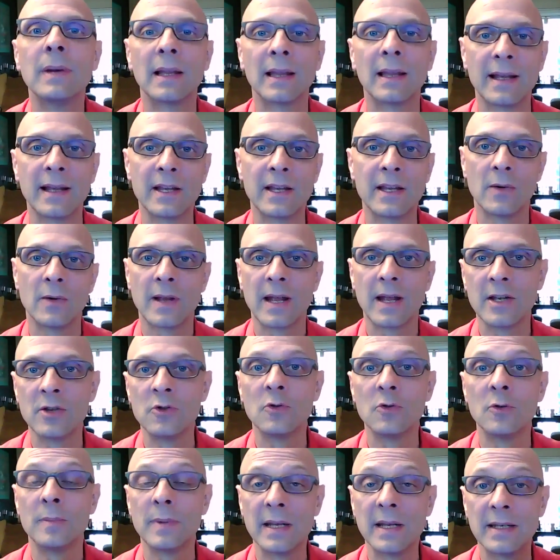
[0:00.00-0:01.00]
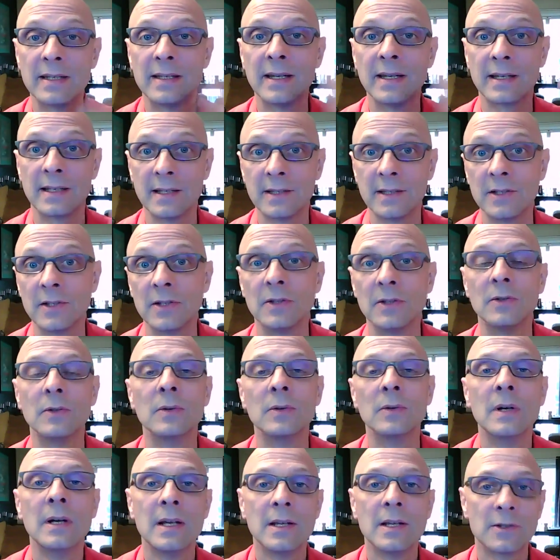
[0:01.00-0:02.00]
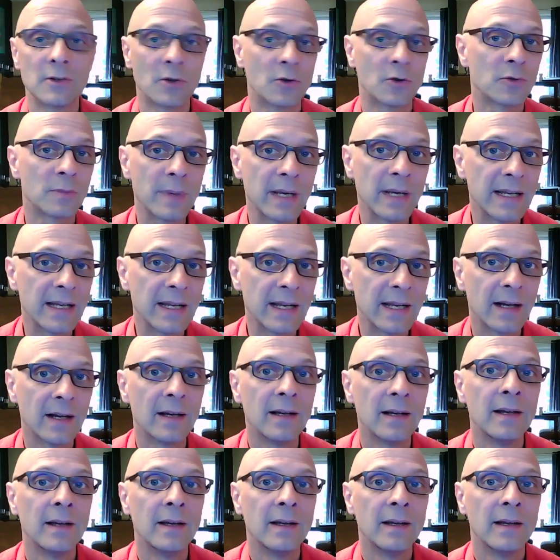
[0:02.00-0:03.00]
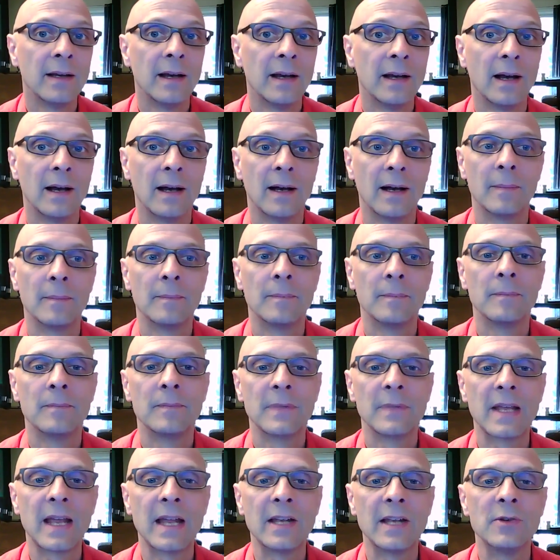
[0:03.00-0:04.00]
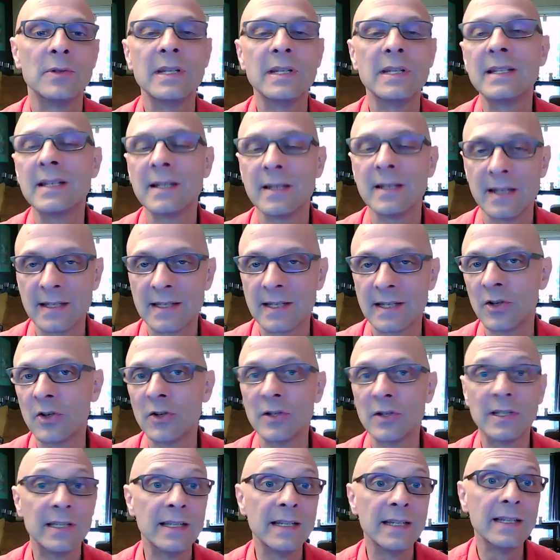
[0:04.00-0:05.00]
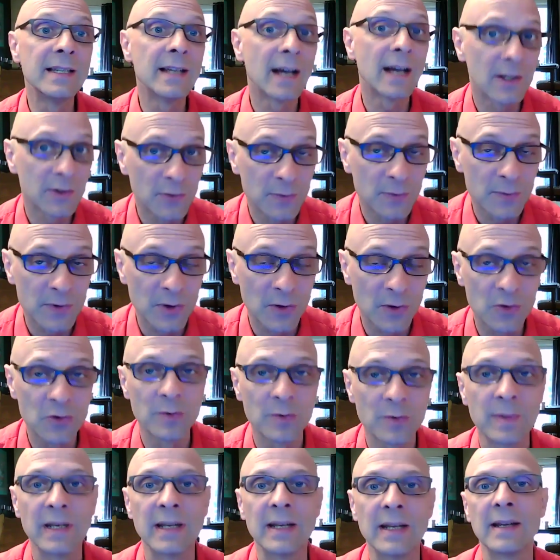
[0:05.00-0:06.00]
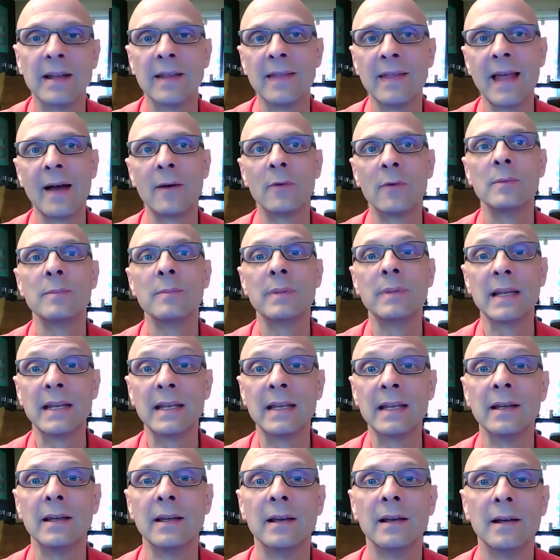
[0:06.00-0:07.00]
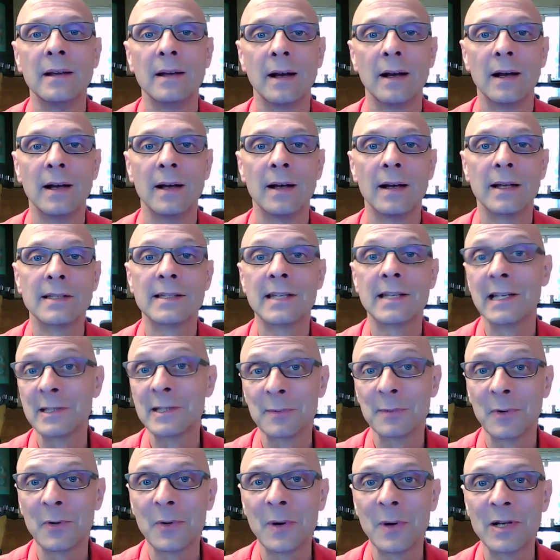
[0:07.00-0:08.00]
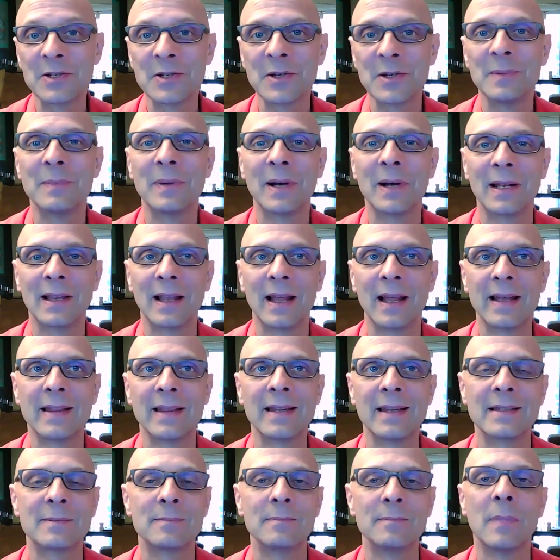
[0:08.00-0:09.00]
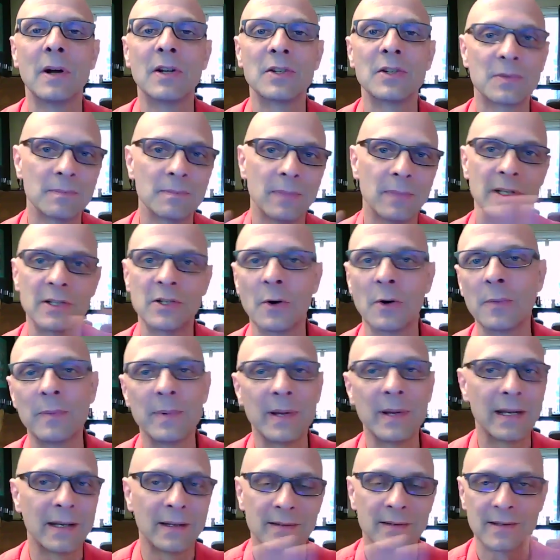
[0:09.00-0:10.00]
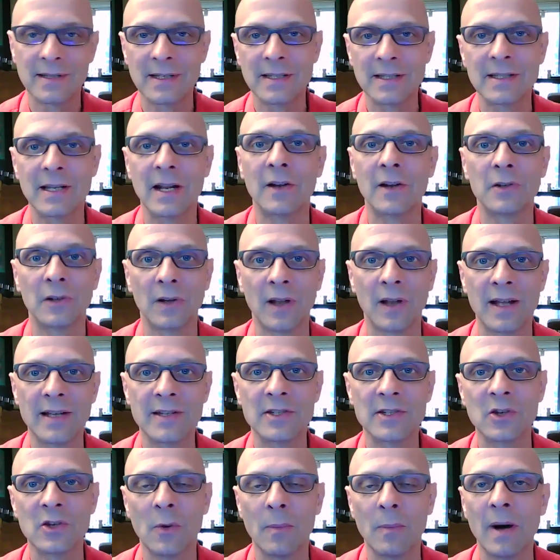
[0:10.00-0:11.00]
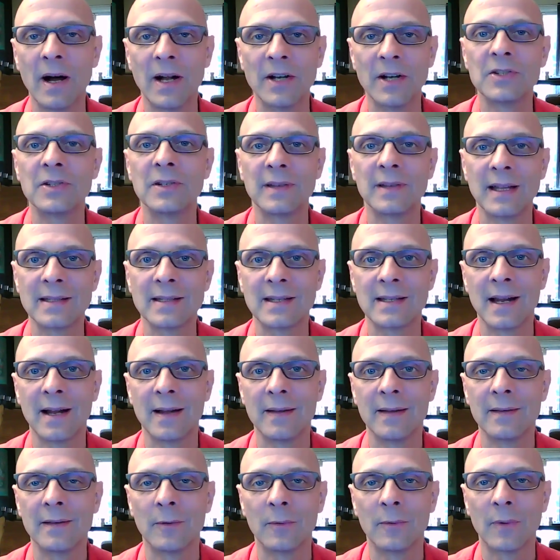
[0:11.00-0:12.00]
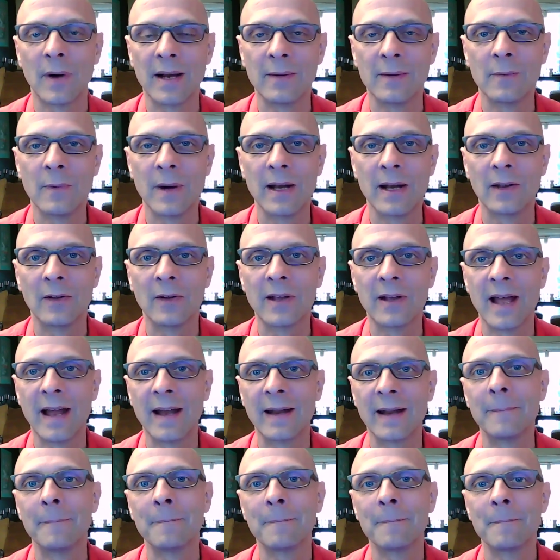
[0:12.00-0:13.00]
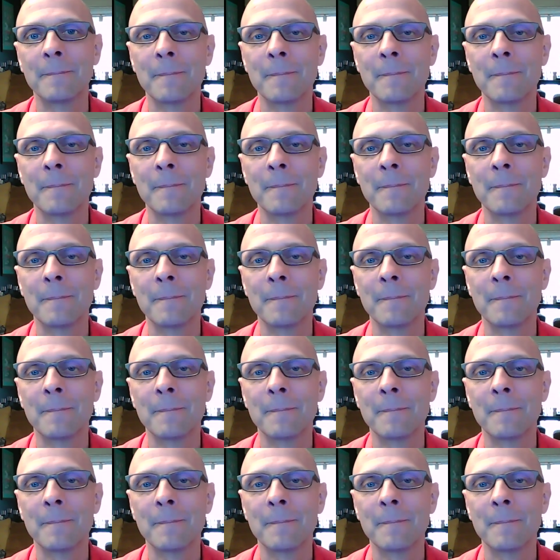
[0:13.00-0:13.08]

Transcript: But like, can you be addicted to social media? Can you is it good to detox from social media? And that would be a sensible question. But like, but dopamine, since it underlies so much, that's not the right way to look at it.